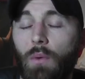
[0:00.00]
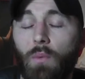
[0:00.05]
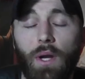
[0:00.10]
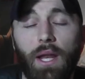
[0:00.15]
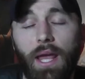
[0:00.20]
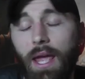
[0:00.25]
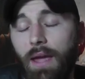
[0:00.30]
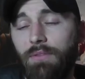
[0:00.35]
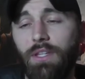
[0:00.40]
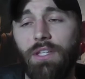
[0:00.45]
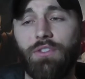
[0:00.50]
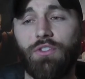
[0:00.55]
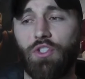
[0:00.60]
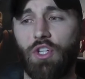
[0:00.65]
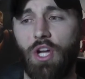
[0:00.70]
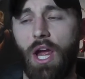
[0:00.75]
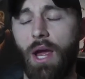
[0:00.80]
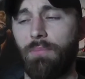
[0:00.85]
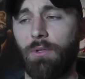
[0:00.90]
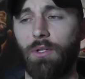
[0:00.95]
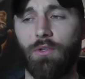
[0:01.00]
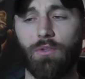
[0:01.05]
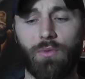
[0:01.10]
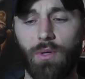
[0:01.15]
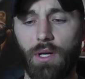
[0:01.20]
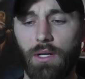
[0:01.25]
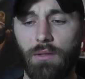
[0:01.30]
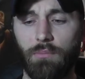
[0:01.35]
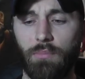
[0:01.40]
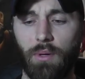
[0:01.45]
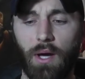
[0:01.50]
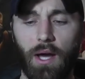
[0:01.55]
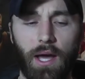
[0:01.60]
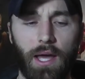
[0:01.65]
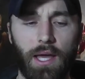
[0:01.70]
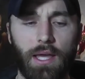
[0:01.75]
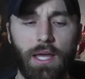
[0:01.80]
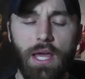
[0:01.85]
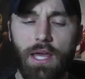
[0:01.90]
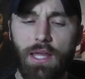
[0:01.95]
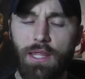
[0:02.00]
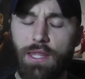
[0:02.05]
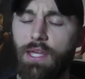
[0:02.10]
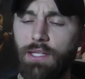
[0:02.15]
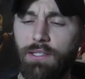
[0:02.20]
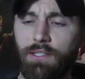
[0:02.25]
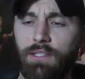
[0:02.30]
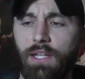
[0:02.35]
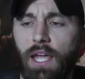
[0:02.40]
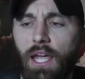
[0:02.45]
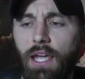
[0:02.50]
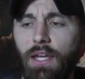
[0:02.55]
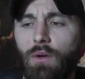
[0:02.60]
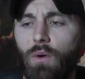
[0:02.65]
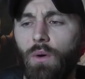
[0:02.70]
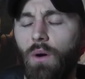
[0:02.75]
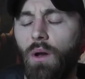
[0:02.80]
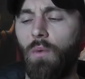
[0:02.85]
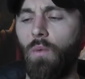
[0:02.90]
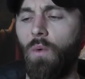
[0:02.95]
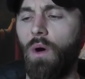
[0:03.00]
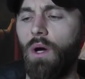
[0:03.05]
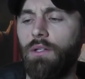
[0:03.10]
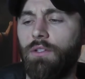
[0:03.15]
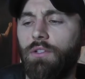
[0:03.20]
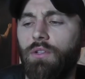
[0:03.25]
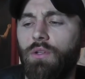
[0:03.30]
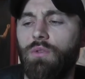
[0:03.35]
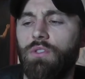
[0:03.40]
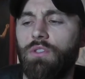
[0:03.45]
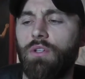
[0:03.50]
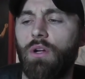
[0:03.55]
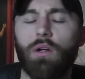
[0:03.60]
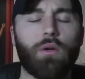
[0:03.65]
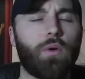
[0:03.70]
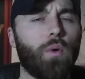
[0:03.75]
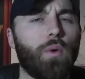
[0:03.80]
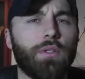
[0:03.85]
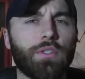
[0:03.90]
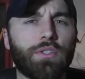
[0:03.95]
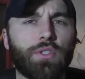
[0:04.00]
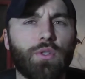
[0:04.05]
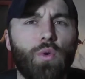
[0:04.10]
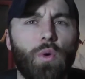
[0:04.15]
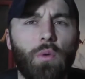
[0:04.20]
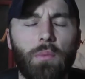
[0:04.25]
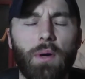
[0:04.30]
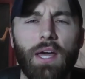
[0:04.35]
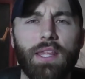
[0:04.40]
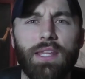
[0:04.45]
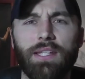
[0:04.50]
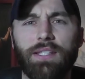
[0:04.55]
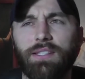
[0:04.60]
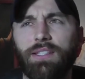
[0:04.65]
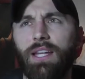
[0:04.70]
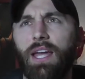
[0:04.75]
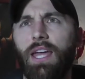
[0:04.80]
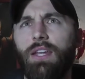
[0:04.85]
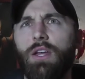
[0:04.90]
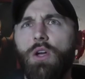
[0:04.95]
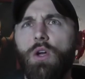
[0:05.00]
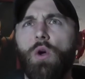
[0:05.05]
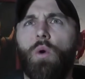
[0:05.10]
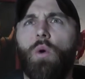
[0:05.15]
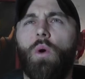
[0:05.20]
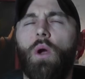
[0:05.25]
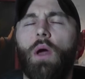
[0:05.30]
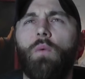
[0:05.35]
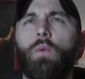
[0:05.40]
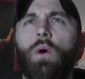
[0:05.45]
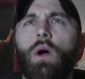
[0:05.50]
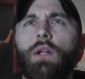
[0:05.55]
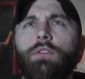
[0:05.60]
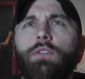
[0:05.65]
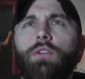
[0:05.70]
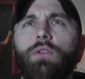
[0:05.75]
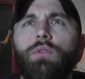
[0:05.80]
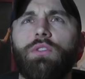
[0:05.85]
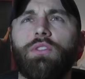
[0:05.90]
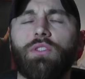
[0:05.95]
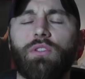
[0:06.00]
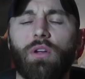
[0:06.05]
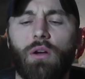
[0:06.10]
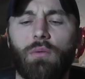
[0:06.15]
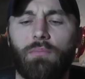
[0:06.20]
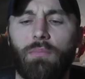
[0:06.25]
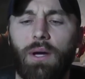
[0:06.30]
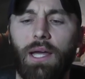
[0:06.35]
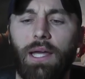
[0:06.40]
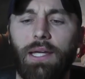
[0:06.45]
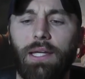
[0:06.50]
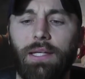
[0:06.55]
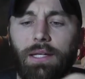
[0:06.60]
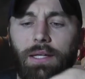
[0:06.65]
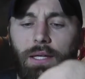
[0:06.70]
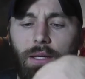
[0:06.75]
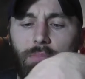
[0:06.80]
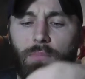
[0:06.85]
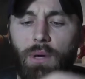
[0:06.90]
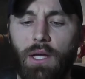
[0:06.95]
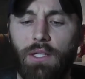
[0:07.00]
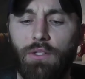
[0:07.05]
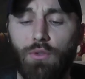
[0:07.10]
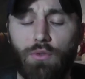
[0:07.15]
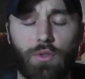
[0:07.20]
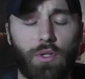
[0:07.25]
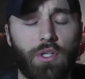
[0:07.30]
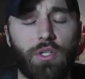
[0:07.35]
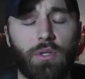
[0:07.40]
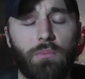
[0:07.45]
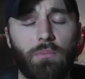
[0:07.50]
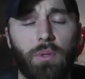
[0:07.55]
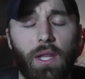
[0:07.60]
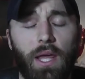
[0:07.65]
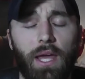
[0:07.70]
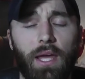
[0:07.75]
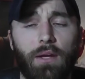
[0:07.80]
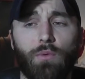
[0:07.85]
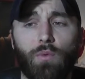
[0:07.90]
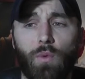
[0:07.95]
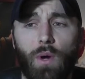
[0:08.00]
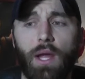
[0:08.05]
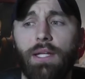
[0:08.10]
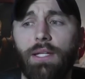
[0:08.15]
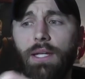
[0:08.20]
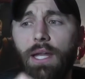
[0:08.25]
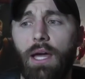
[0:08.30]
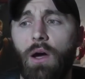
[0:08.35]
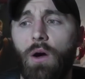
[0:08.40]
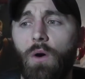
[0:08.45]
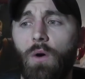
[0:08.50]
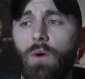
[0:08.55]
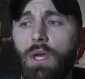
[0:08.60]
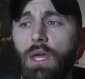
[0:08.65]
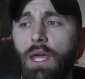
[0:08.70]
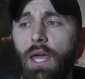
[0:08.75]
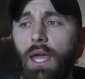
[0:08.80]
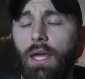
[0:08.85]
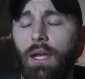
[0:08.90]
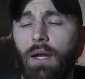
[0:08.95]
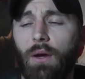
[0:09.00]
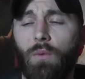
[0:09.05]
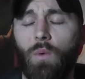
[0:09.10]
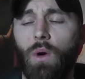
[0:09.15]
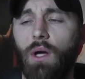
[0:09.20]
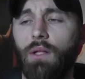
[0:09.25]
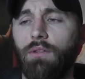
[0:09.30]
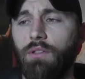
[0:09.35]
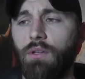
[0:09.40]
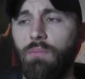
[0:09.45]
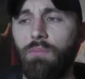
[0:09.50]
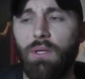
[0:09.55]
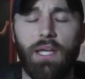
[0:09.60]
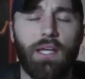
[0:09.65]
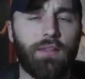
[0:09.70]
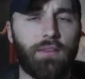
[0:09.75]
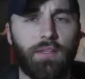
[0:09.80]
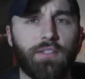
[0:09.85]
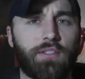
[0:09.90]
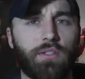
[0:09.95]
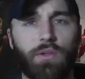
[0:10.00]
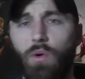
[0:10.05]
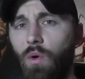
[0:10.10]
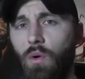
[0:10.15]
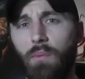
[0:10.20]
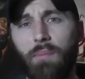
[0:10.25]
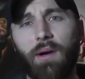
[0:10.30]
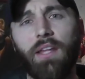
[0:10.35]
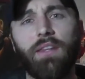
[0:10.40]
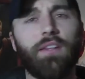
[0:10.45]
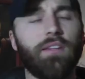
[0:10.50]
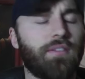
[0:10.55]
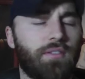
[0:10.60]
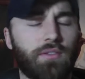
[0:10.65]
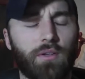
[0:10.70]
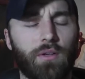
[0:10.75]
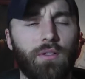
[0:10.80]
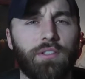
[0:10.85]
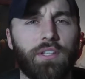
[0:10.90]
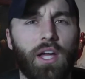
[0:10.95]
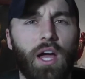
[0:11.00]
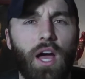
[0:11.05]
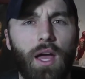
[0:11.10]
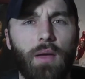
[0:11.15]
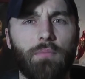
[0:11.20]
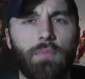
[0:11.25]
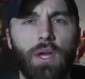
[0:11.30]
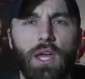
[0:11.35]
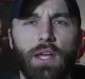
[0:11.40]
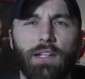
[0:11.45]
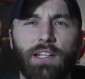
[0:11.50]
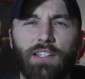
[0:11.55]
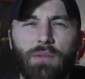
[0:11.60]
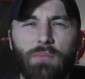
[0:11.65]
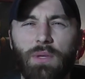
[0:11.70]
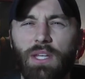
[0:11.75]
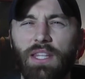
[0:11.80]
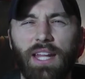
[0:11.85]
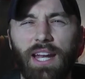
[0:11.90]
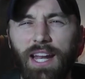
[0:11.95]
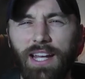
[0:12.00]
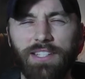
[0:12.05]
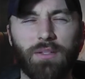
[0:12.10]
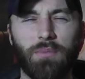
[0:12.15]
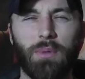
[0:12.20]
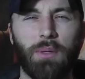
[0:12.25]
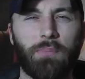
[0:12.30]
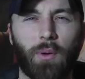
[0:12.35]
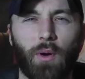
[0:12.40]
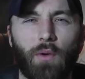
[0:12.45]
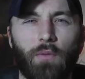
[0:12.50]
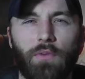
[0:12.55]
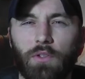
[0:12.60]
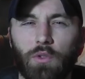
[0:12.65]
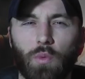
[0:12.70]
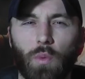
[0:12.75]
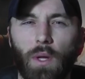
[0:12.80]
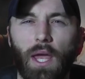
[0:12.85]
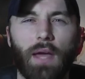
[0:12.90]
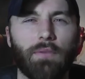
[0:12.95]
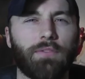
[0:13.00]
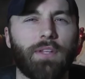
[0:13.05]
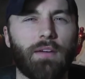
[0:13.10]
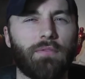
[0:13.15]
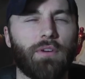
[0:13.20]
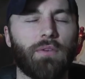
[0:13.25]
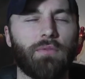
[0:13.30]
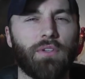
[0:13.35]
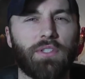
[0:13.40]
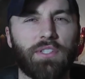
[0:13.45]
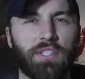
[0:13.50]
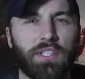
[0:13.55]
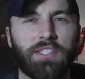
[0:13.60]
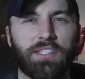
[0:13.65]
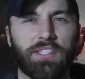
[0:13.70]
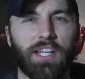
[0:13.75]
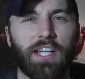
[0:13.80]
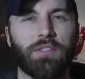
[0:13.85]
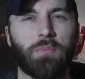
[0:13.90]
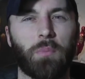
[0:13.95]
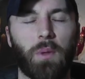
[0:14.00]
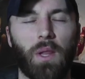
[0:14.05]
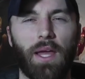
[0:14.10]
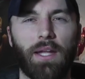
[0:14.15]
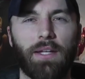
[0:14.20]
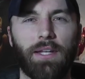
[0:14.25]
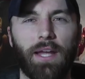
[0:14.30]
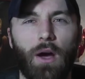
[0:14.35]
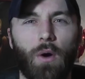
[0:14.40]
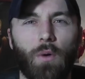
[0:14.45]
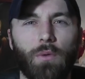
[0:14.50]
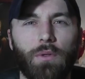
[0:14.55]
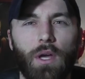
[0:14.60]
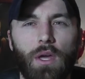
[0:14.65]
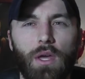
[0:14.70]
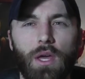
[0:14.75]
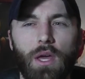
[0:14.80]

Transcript: I want to have these chapters written by this date, or I want to start going to school by this date, or I want to start my nutrition plan right now, and I want to be at this goal by this certain time. Doesn't mean that it has to be perfect or we have to have every success planned out,